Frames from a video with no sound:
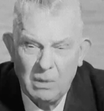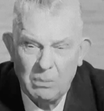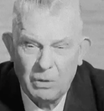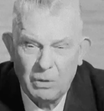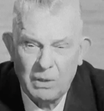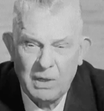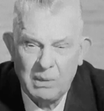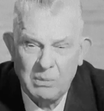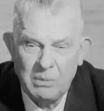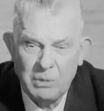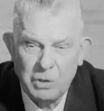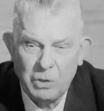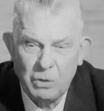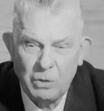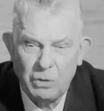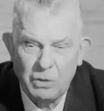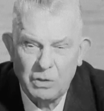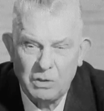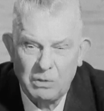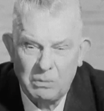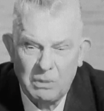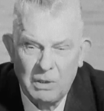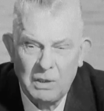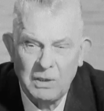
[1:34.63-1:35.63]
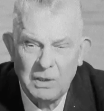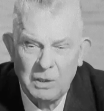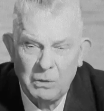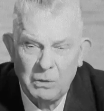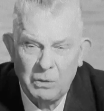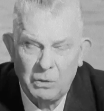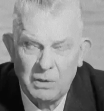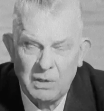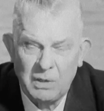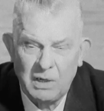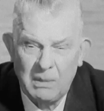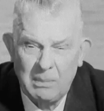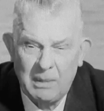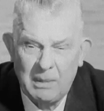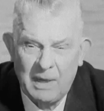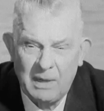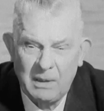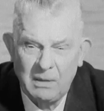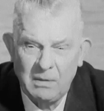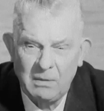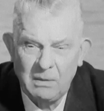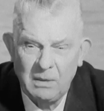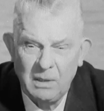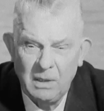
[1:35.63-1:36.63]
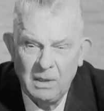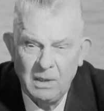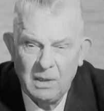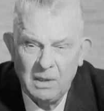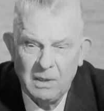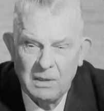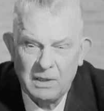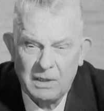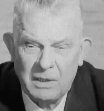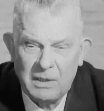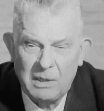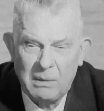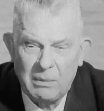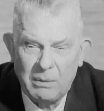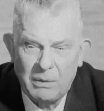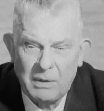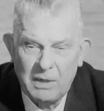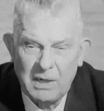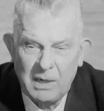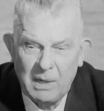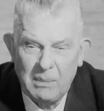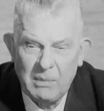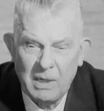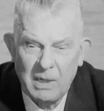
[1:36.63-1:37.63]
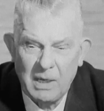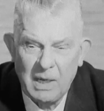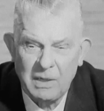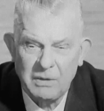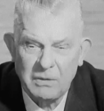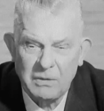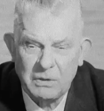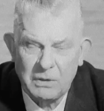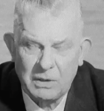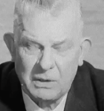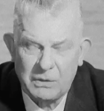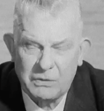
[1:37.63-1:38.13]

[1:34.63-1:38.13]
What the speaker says: but I'm sure the one and only man that they were aiming at,